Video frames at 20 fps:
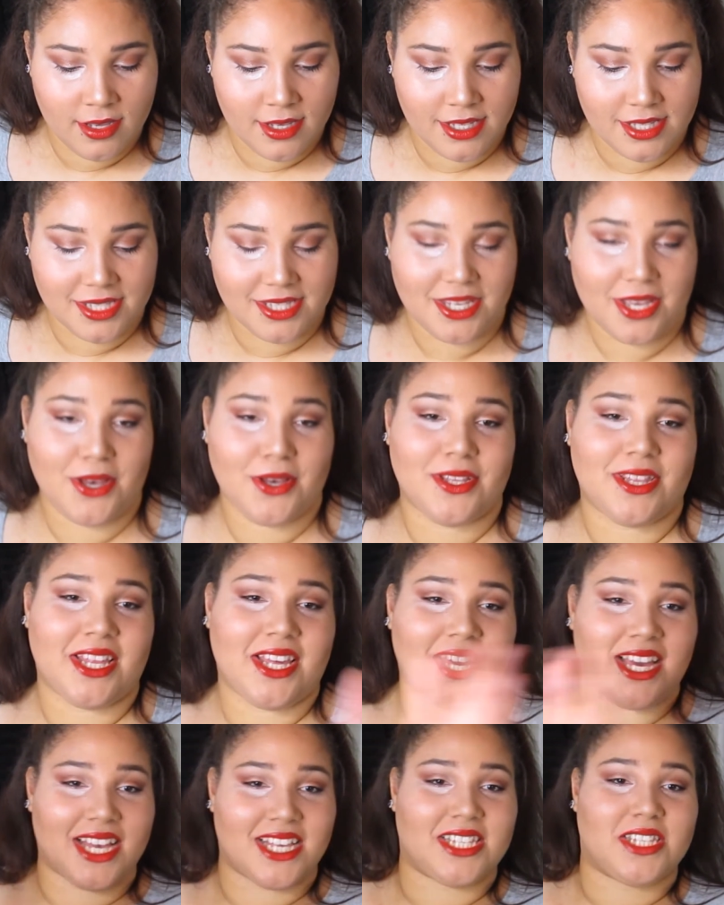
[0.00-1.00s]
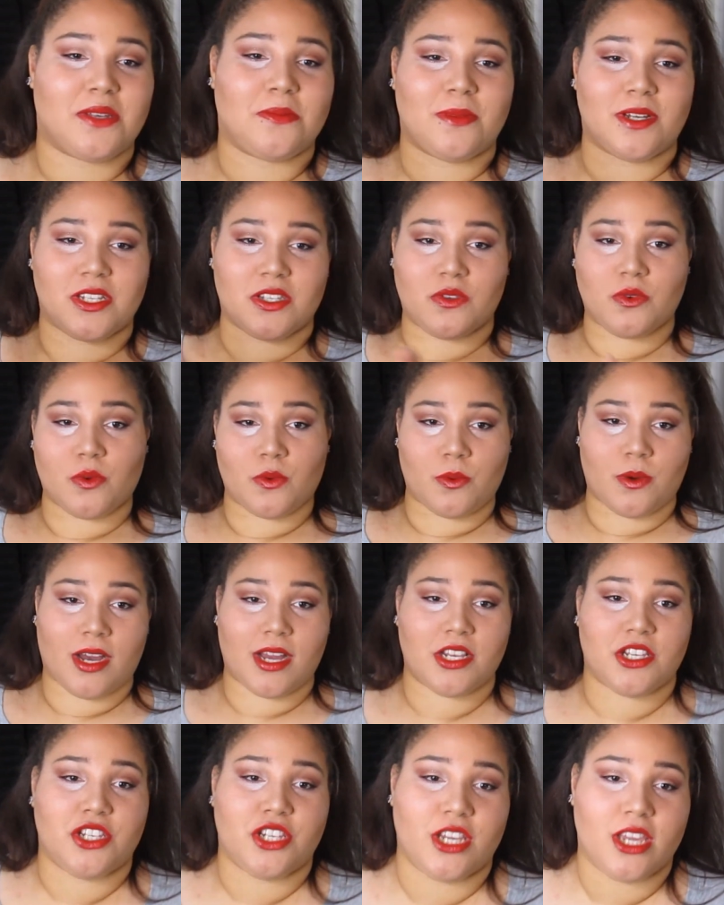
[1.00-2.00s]
So thank you guys so much for
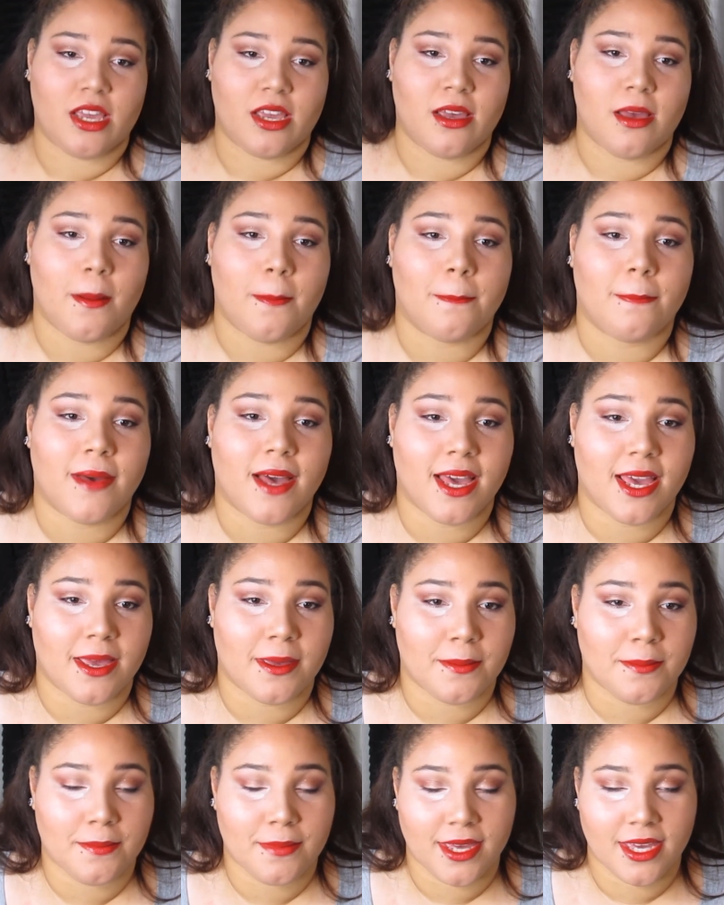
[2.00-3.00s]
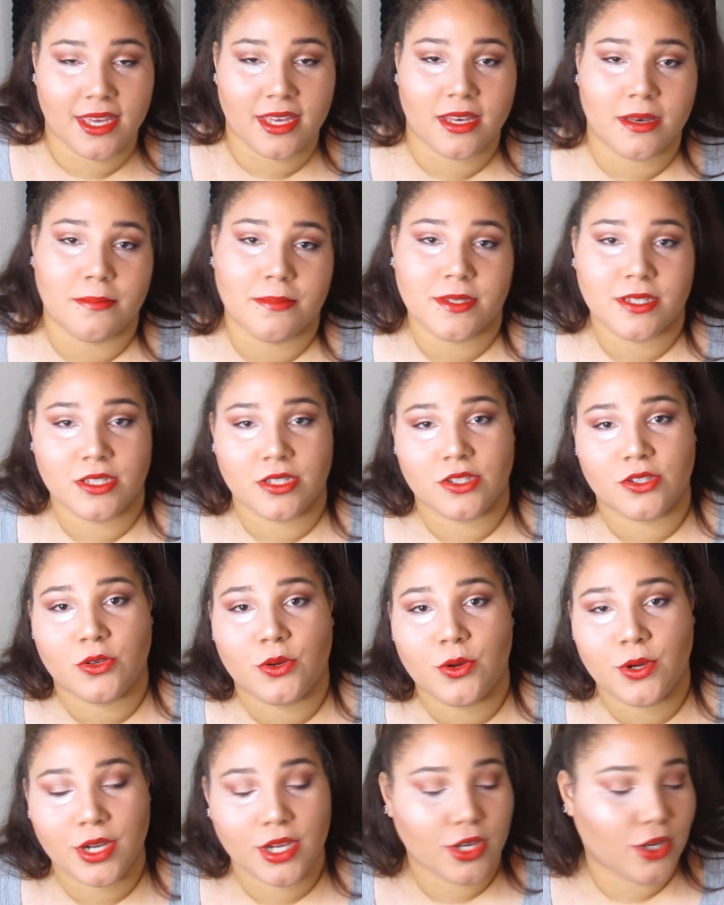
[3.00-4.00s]
watching my makeup
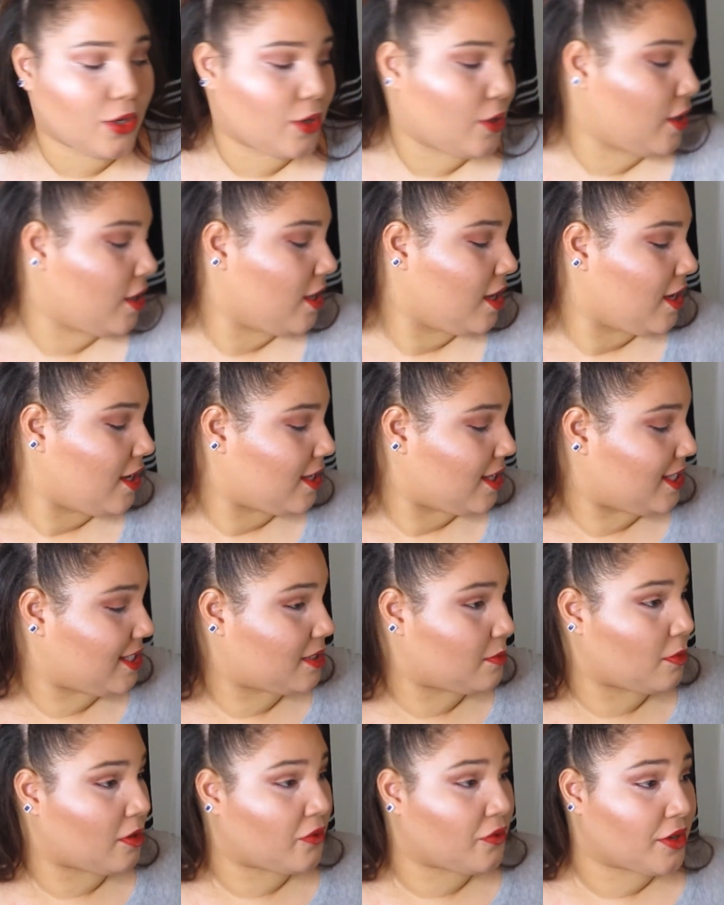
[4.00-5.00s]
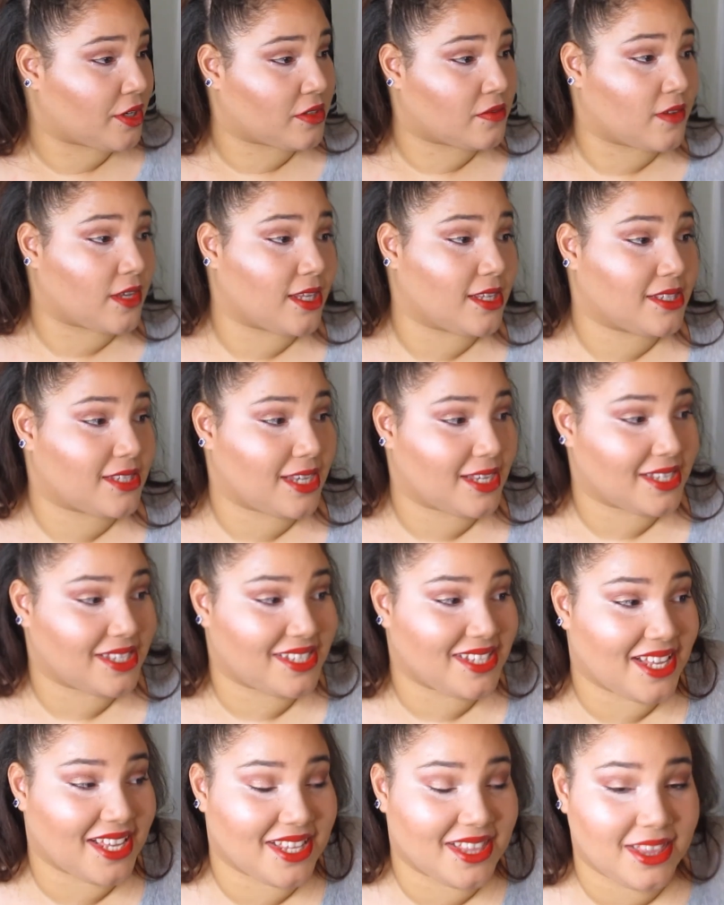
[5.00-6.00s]
tutorial. This is my first Valentine's Day